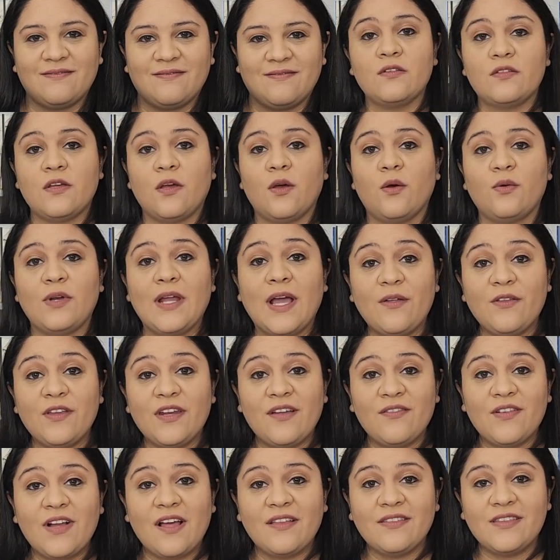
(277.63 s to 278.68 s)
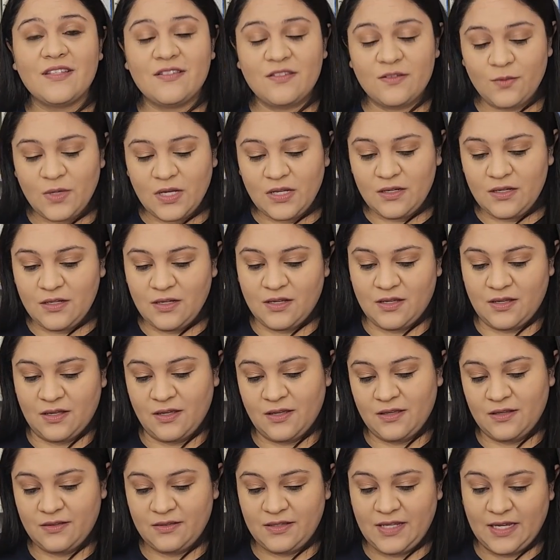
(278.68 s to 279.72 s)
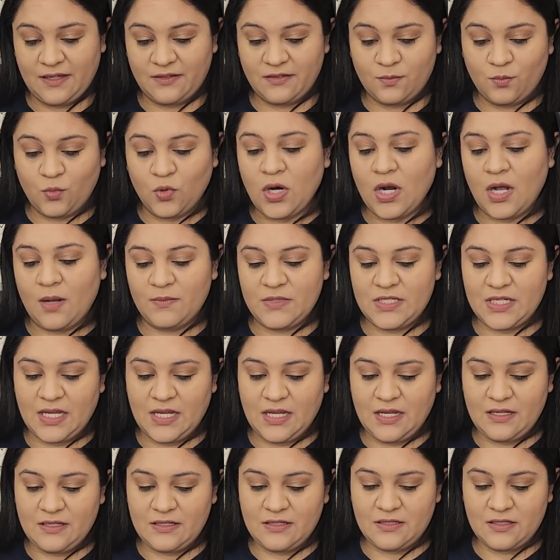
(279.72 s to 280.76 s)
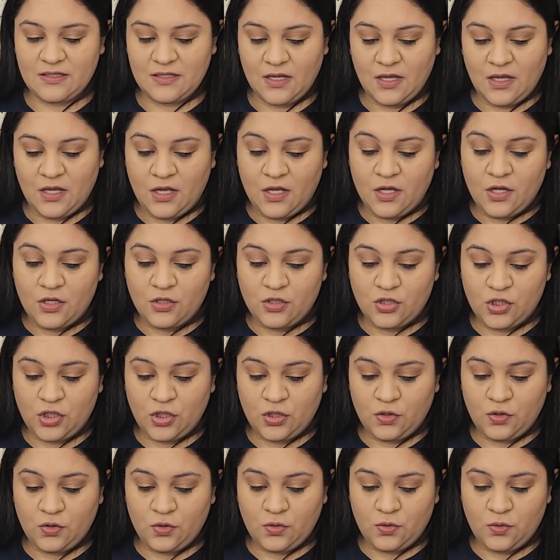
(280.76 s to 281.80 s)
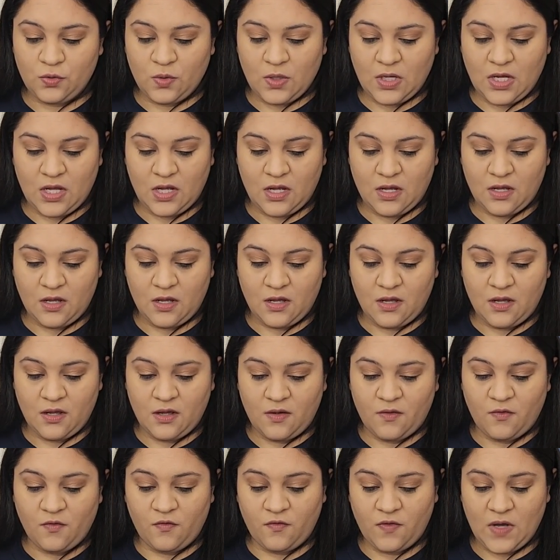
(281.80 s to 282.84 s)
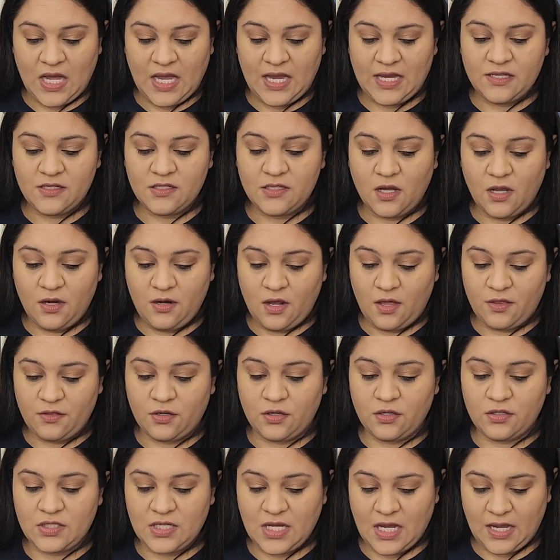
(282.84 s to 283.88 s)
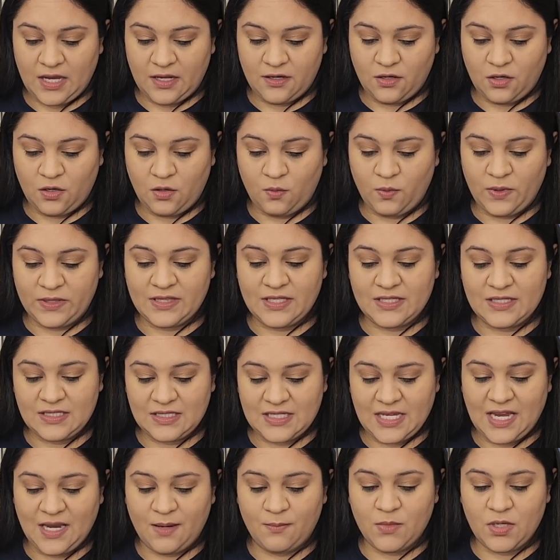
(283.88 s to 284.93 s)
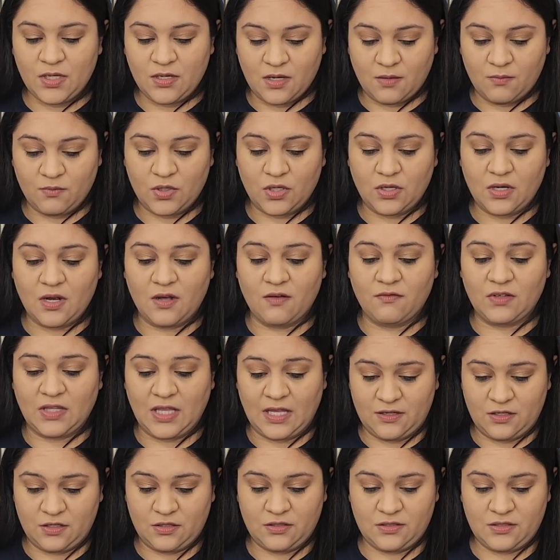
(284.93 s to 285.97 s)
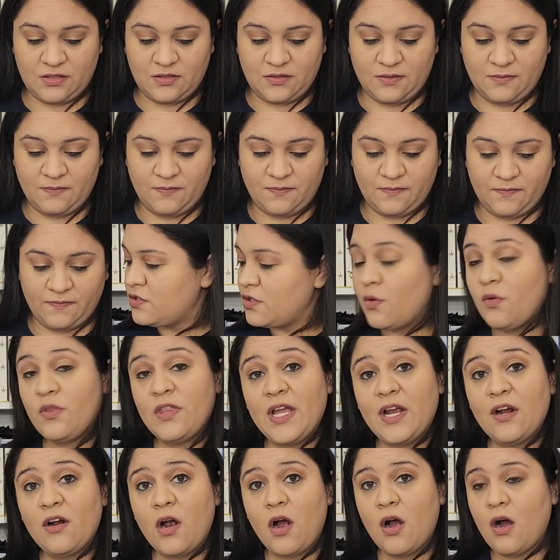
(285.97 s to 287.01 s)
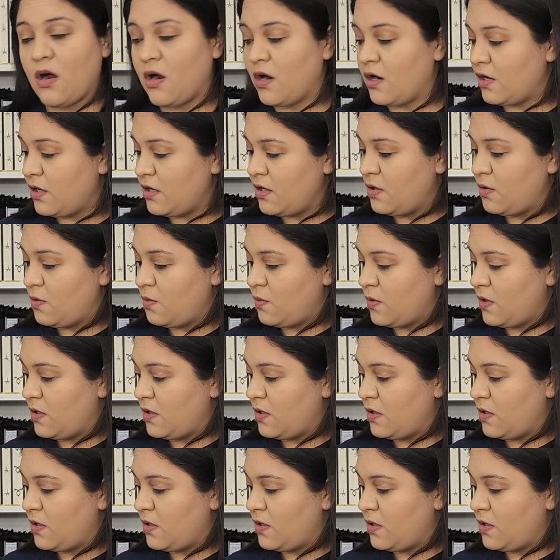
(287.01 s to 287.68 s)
So now that I've got this one, next prompt is to find another title with the same number of letters. So there are